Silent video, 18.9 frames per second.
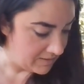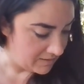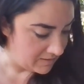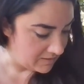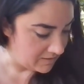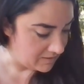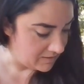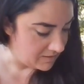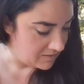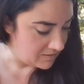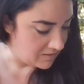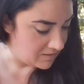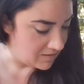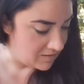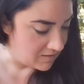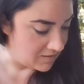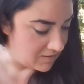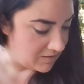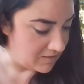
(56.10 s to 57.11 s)
There
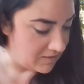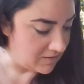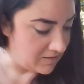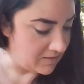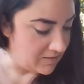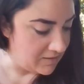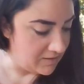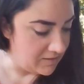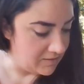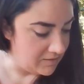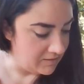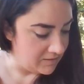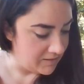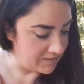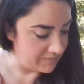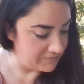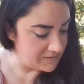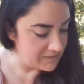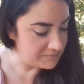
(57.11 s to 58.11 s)
are a
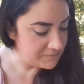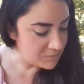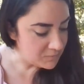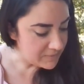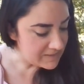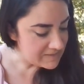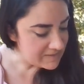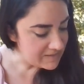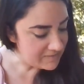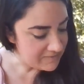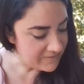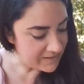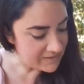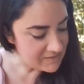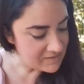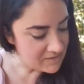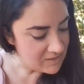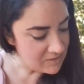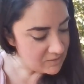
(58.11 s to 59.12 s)
lot of different ways it
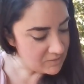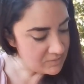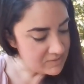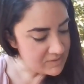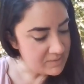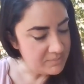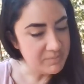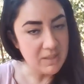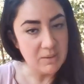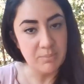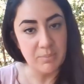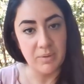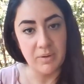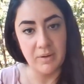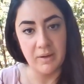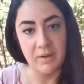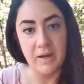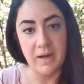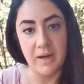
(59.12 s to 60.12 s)
affects you. Some
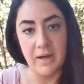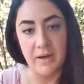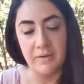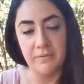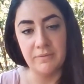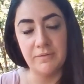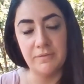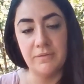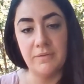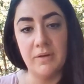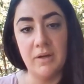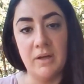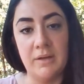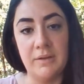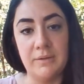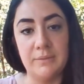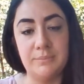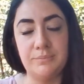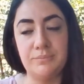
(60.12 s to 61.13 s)
people have,
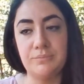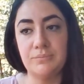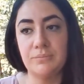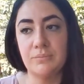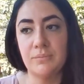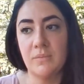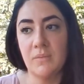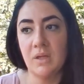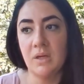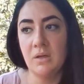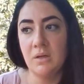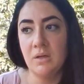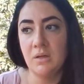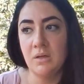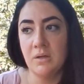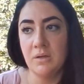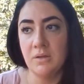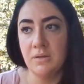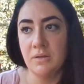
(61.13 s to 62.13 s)

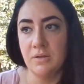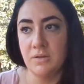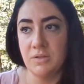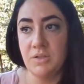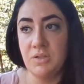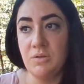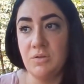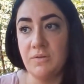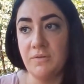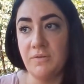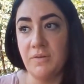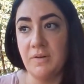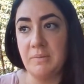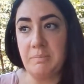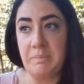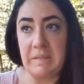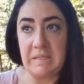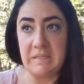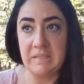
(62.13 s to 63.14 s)
there's two
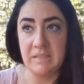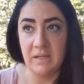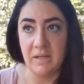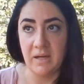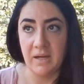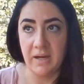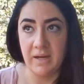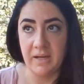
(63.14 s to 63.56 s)
different basic